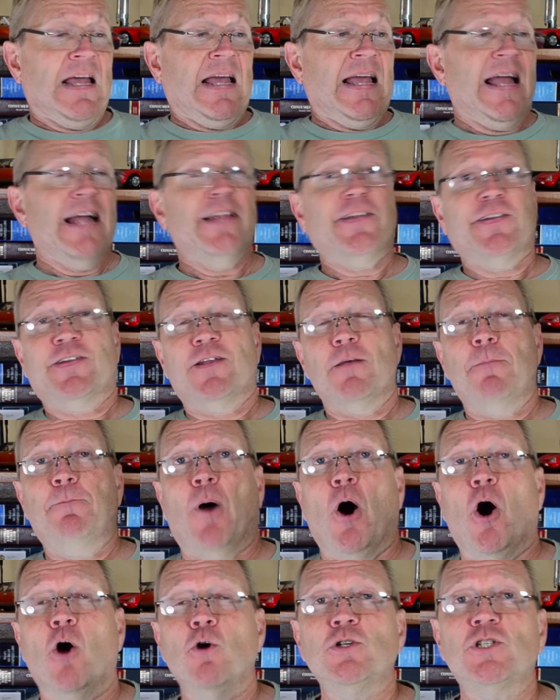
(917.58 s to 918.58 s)
It's
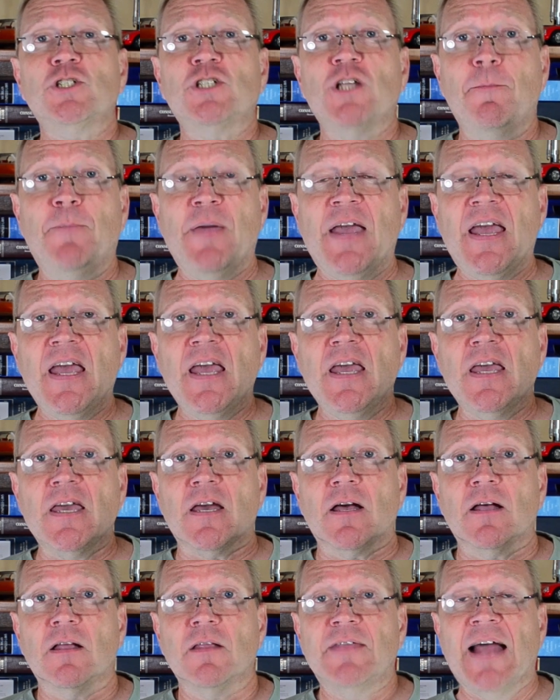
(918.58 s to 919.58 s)
supposed to
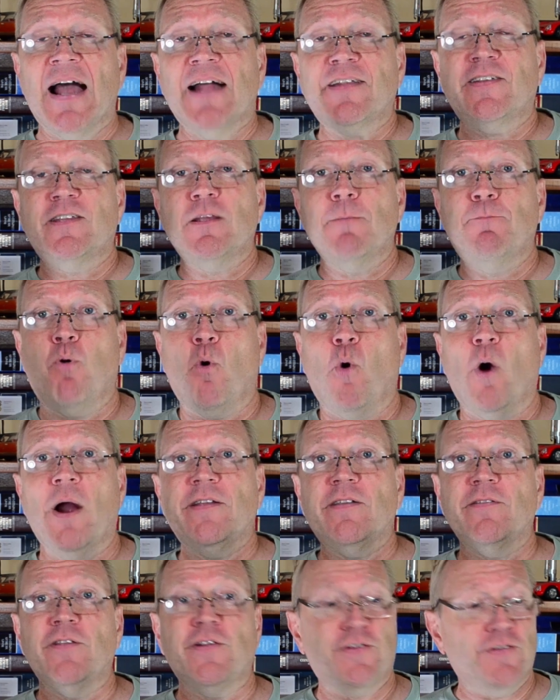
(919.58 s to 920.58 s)
be. That's the
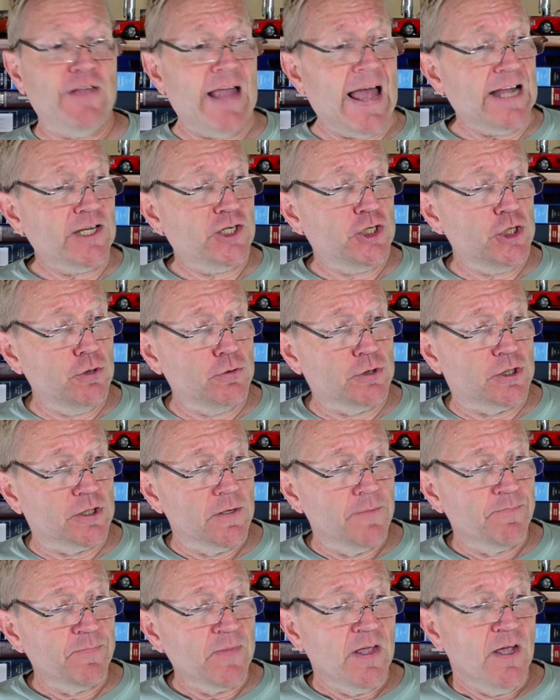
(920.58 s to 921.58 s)
point of the statute.
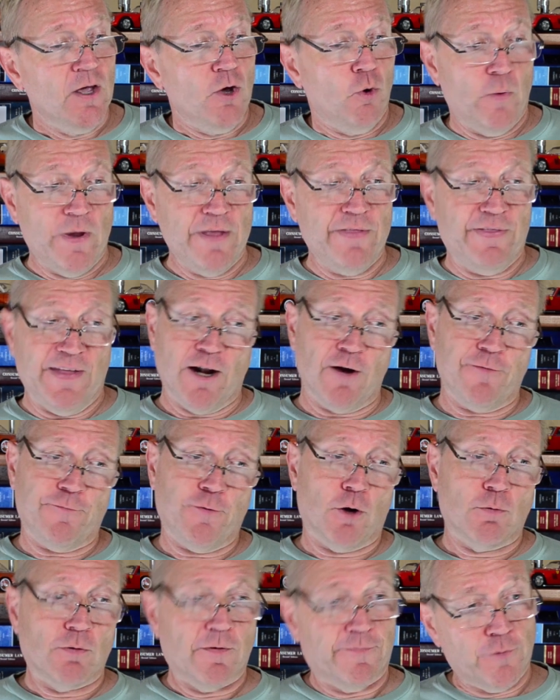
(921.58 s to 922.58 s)
We
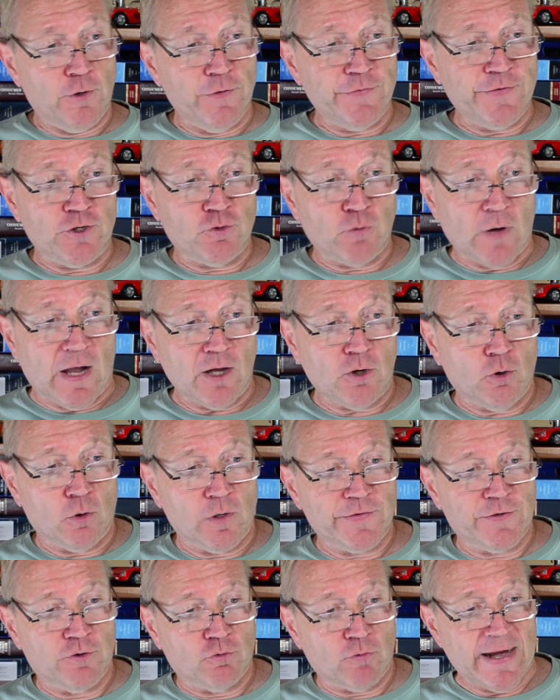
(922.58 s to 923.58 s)
therefore reverse the trial
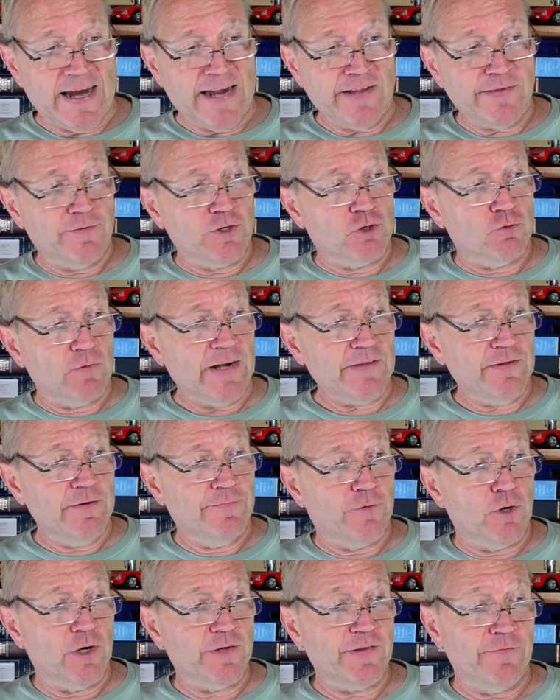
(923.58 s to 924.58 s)
court's grant of a directed
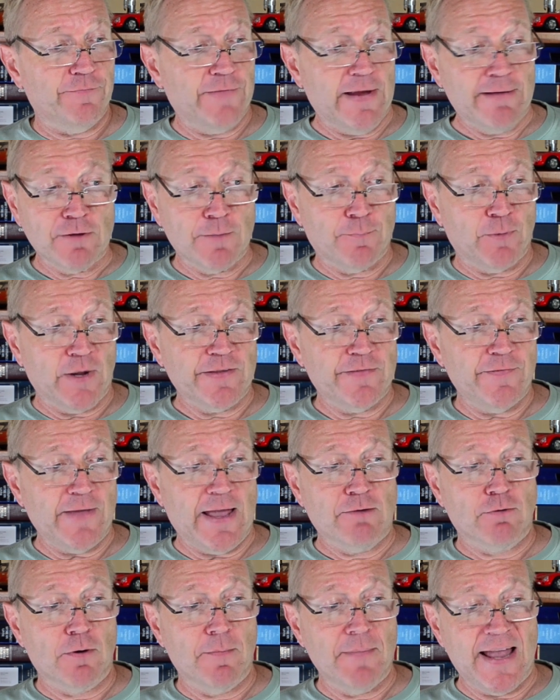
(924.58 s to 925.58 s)
verdict in favor of the plaintiff
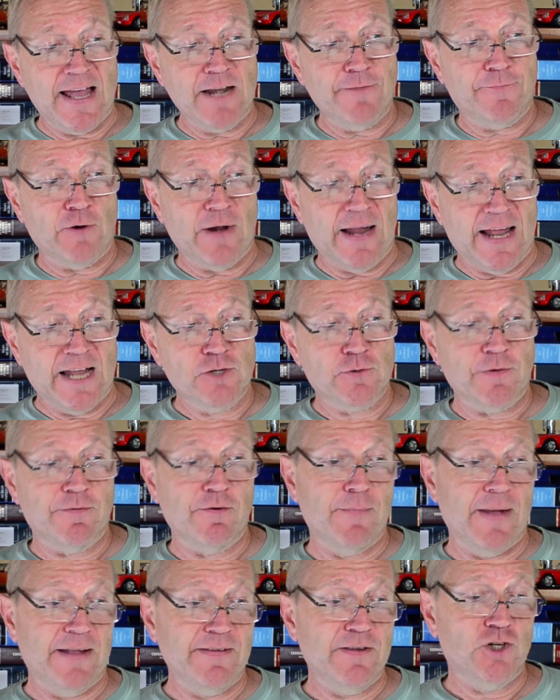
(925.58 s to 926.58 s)
and remand for entry of
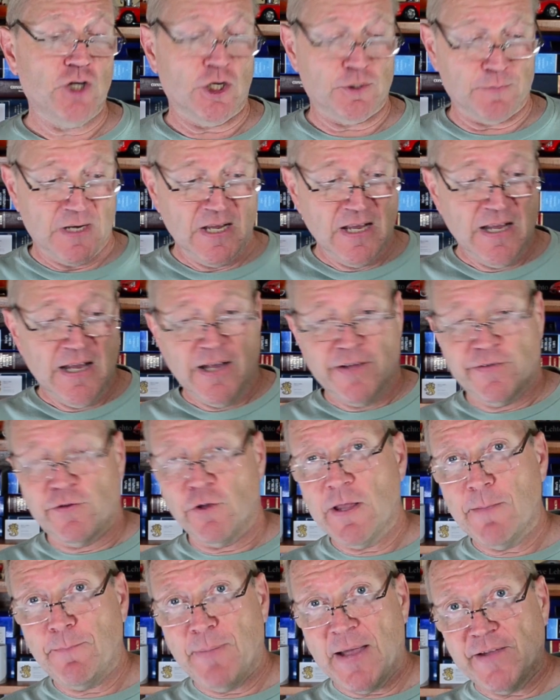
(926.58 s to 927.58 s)
an amended judgment. So
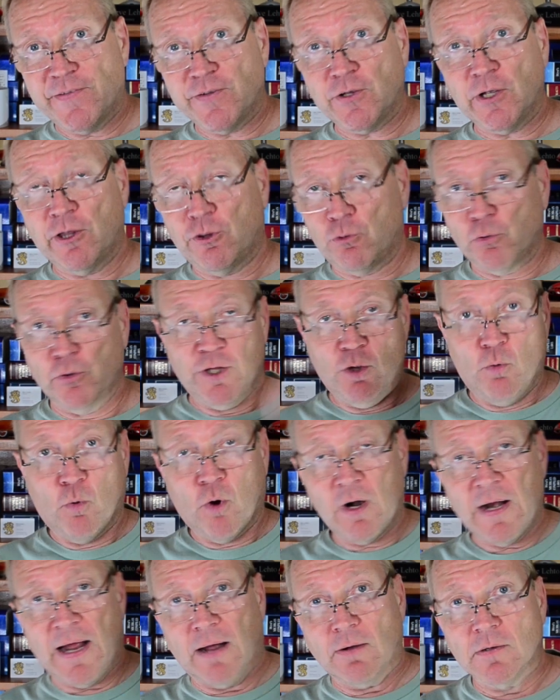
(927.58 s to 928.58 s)
they basically threw the
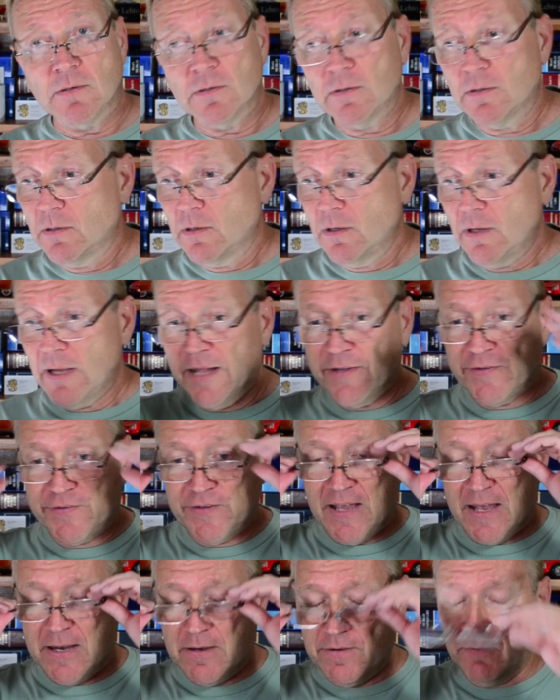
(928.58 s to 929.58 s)
award out and
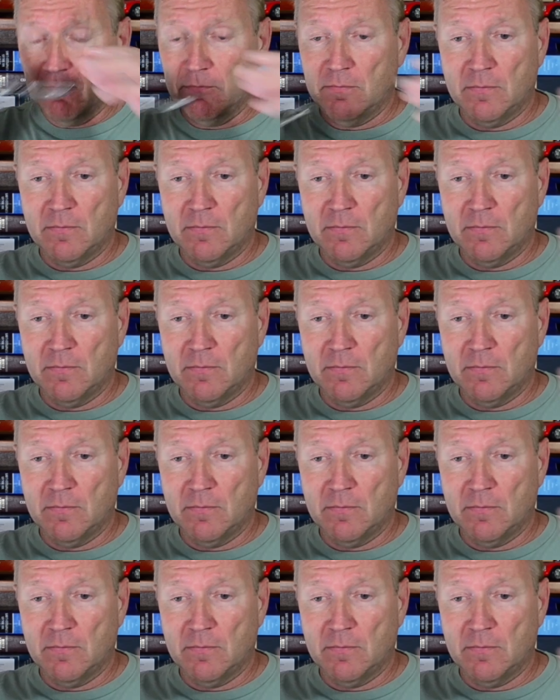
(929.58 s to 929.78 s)
said,